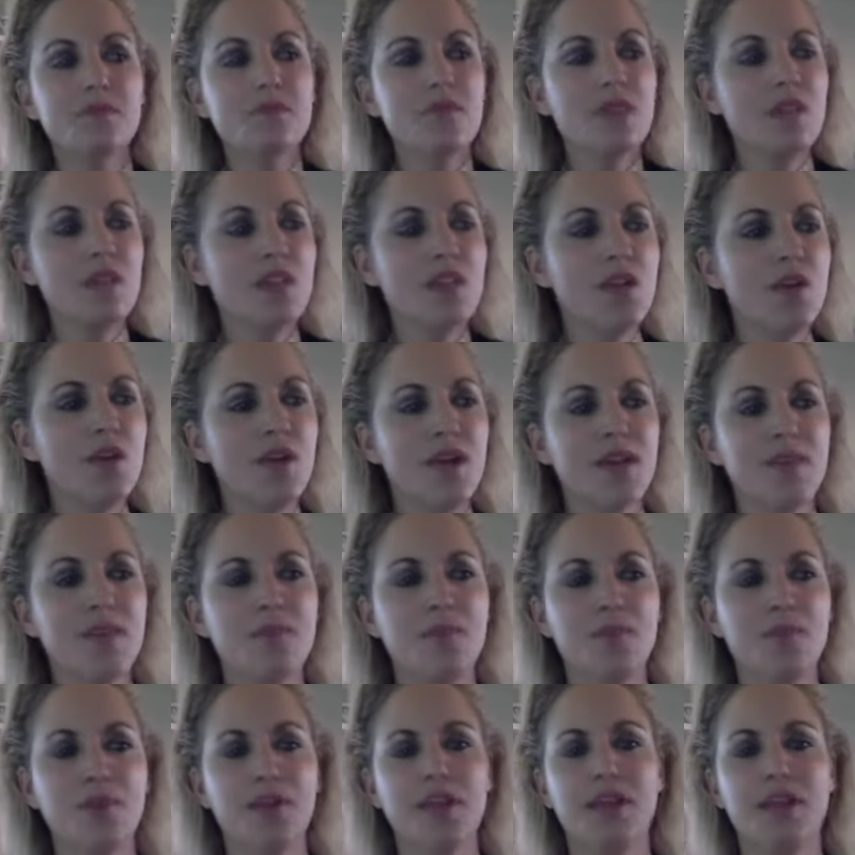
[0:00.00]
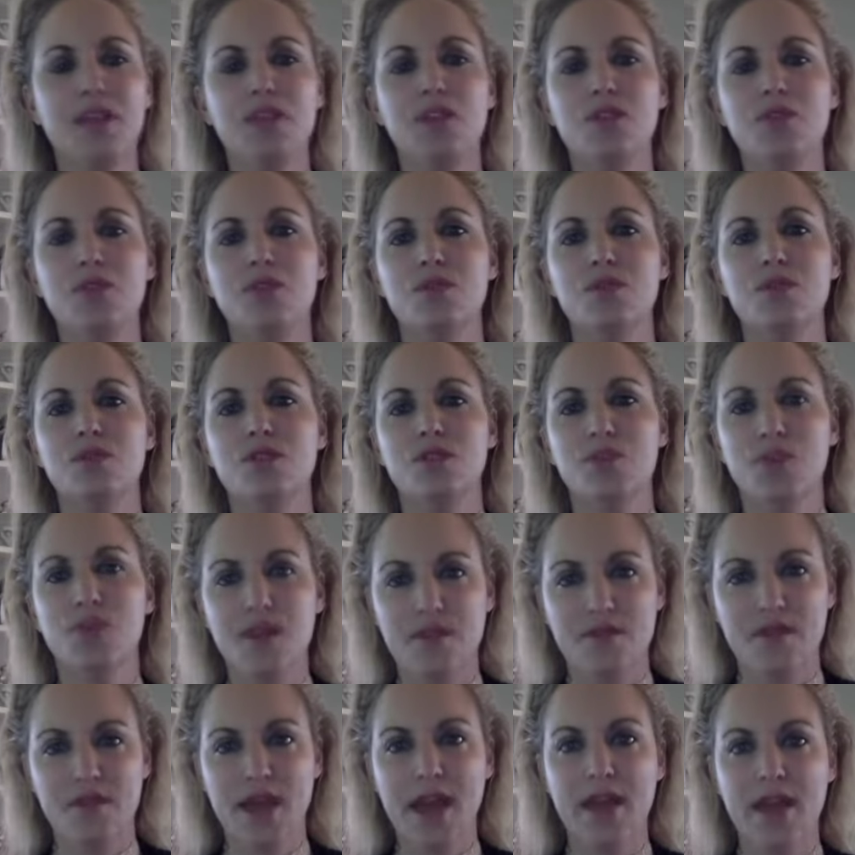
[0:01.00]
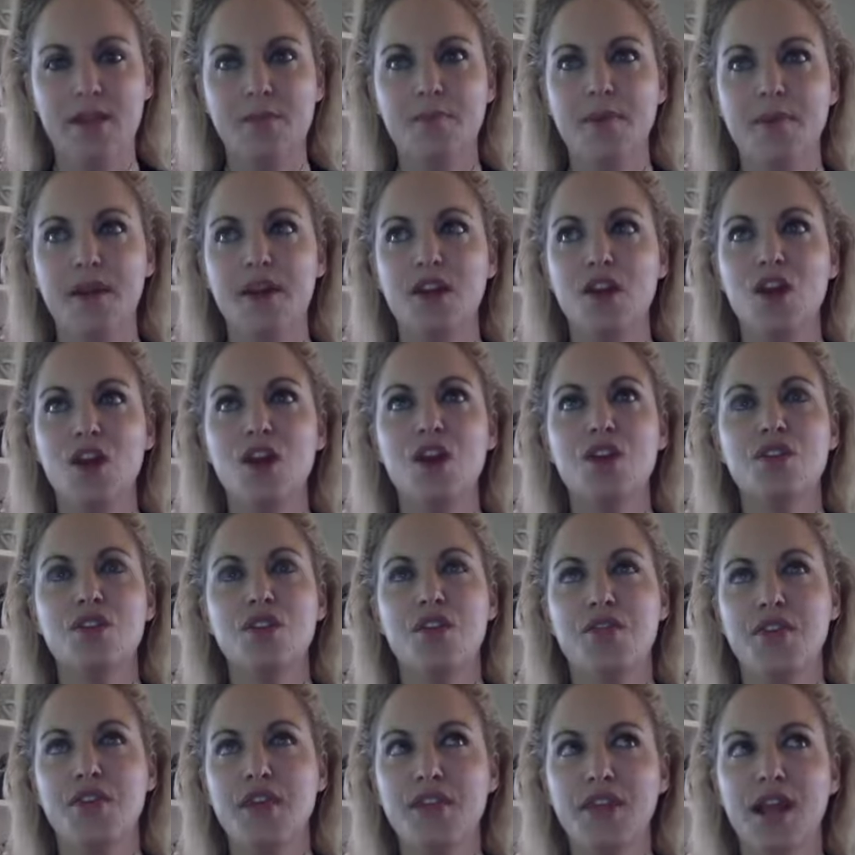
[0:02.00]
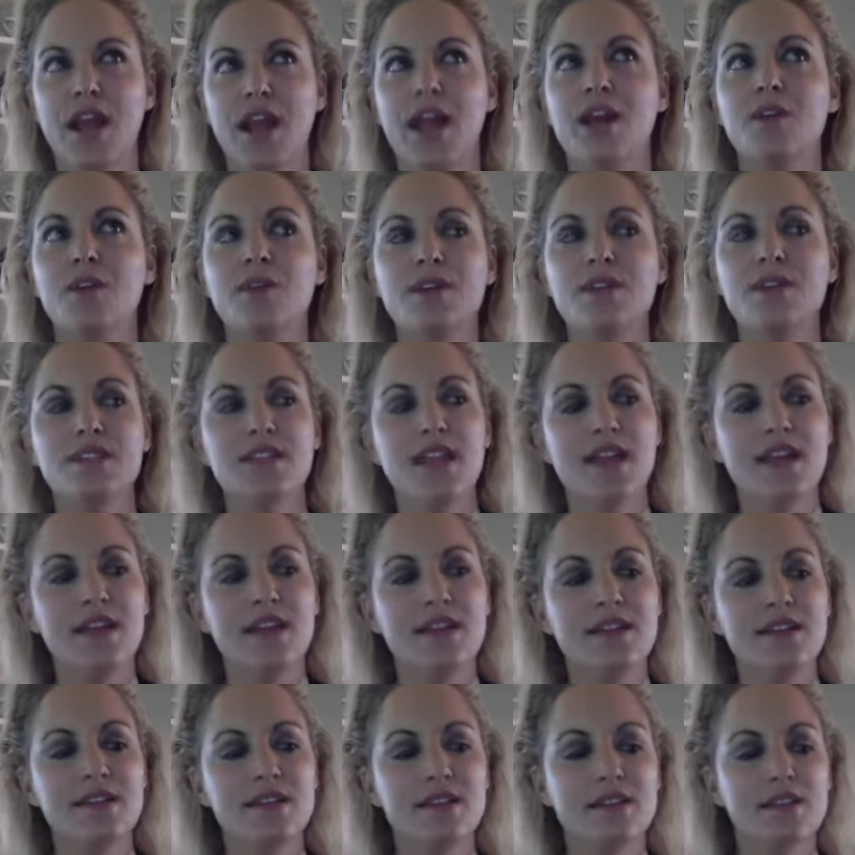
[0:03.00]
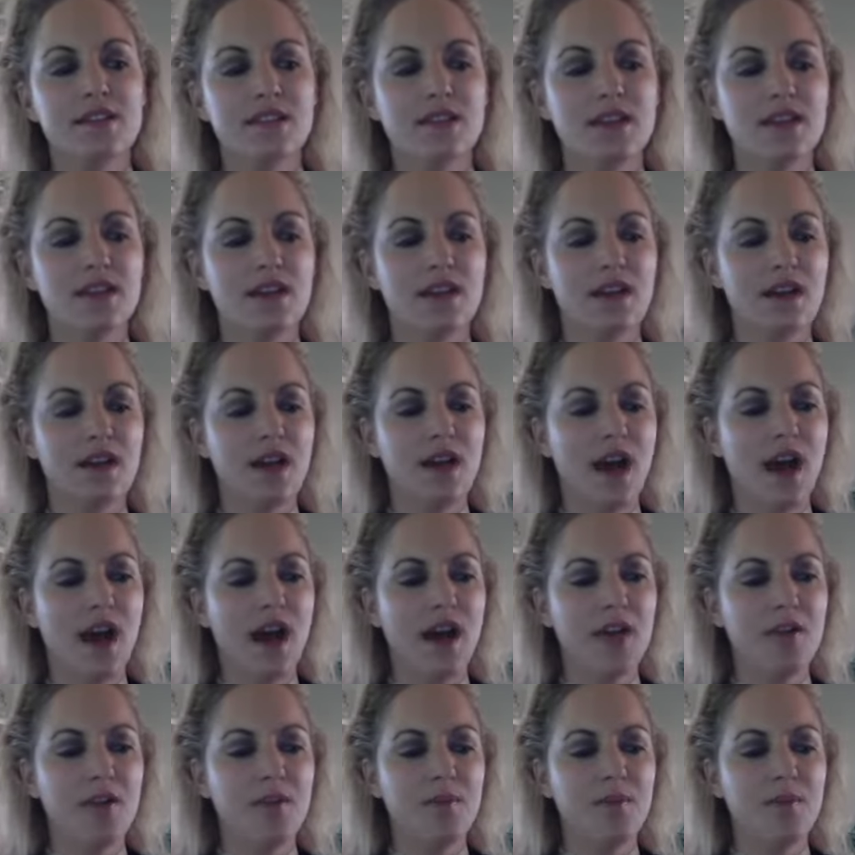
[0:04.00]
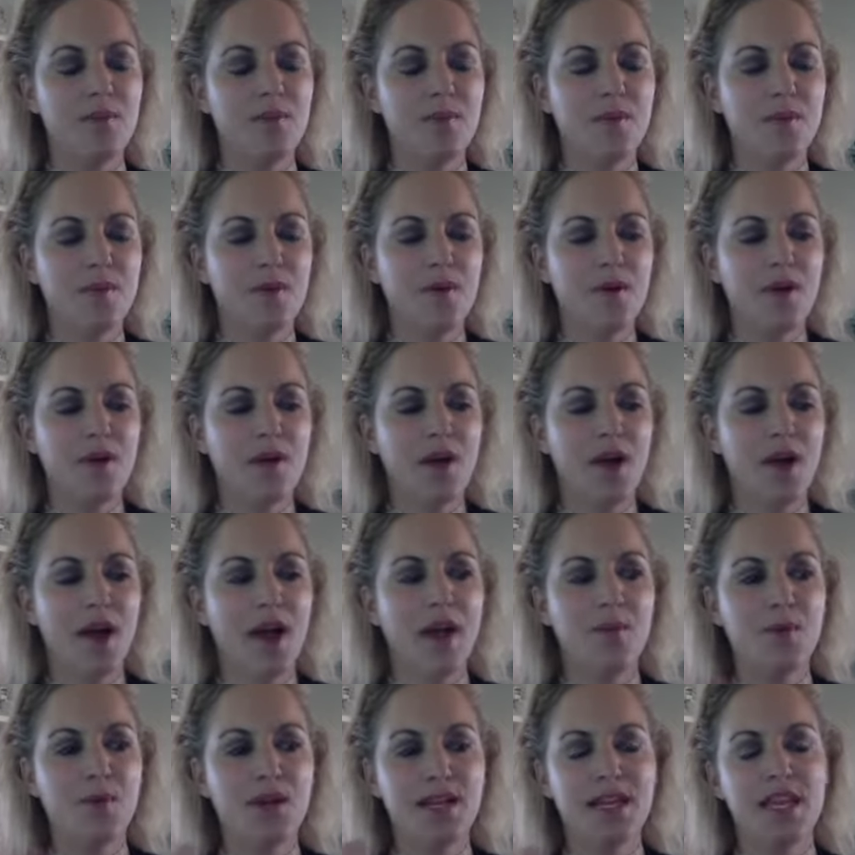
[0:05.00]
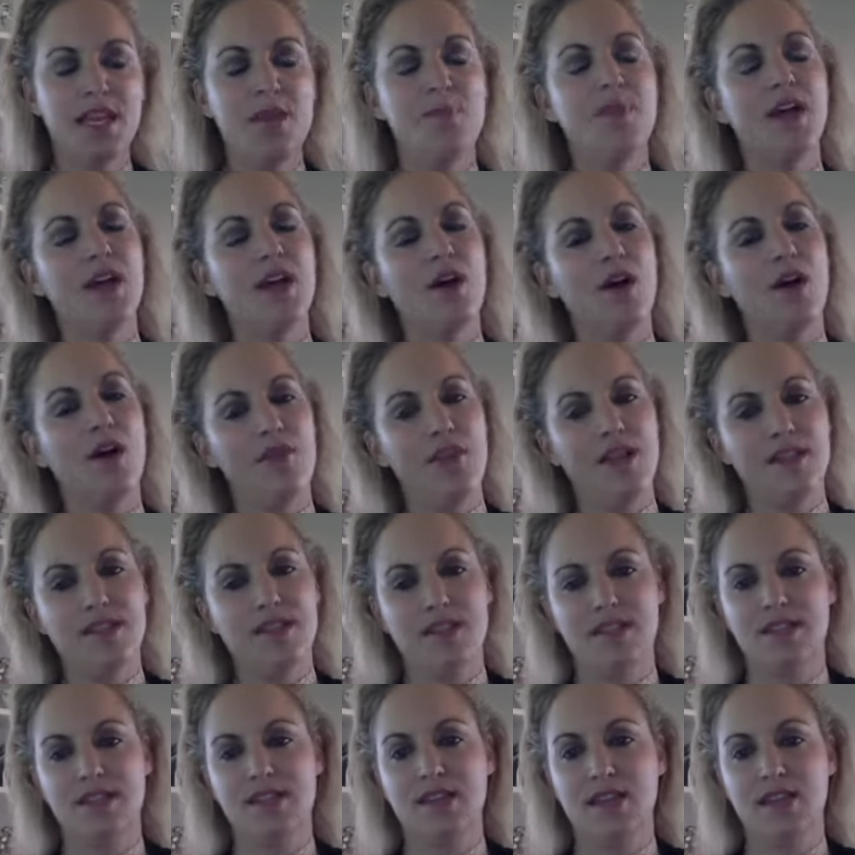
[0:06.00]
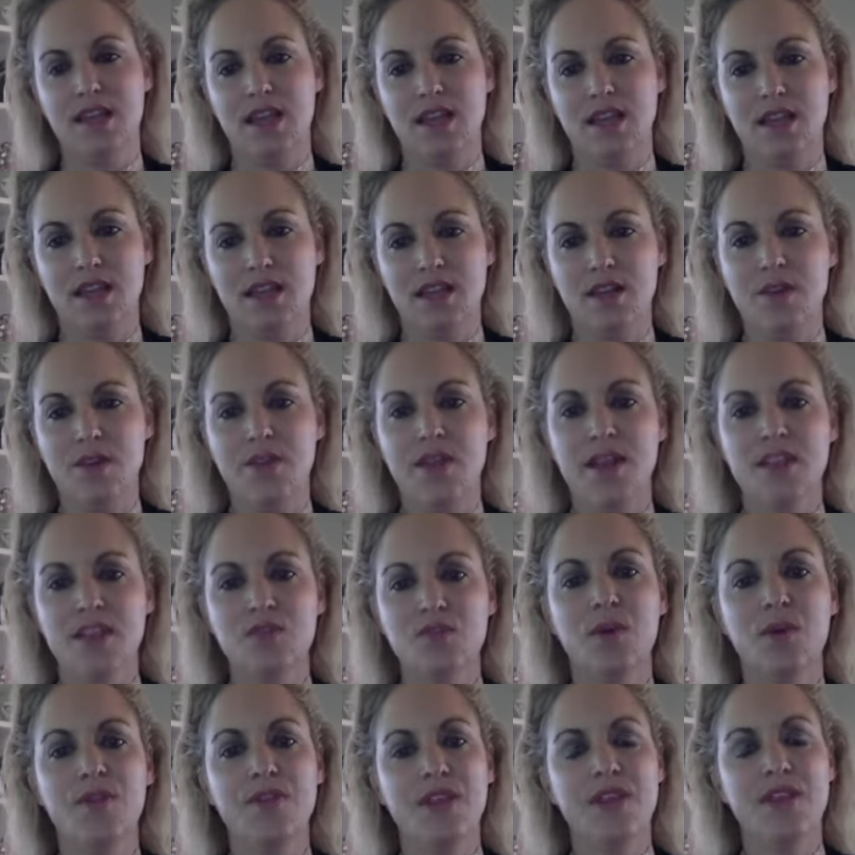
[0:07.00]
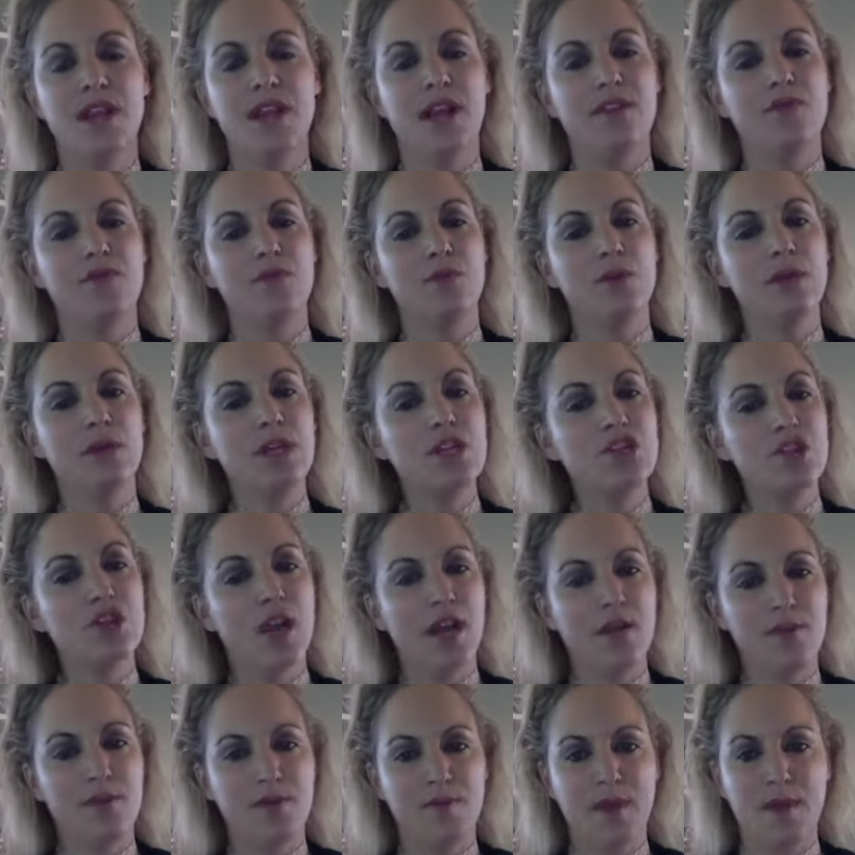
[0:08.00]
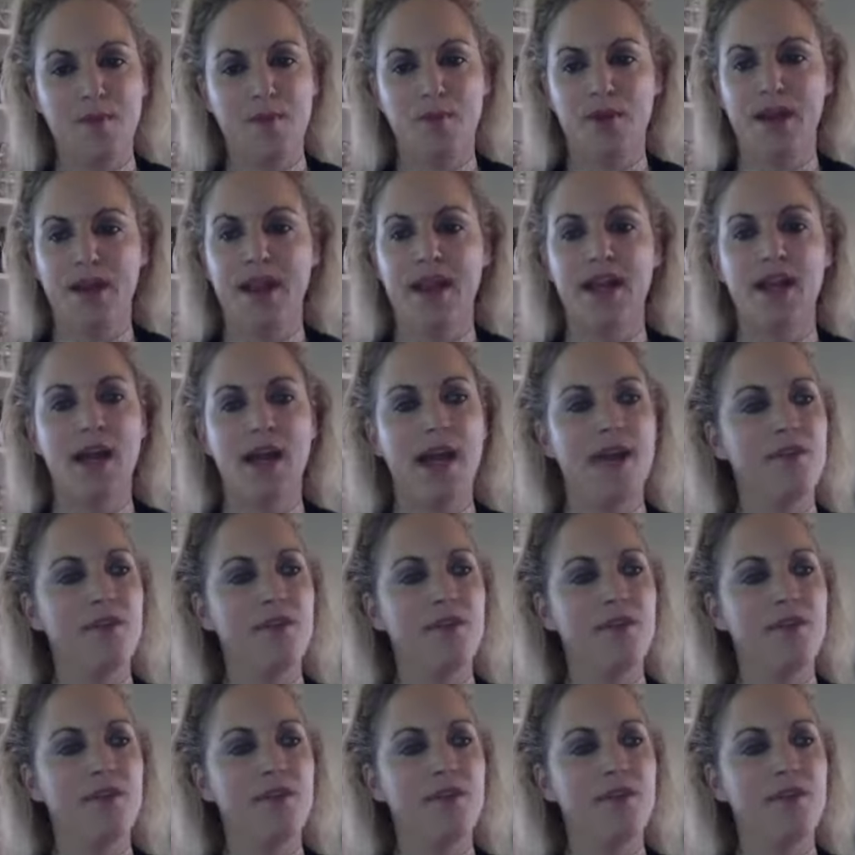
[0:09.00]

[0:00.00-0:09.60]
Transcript: you know, can bring you to an event. But the thing that I always say is I, I want to keep that authenticity, you know, and that's one thing that I've really tried with my brand.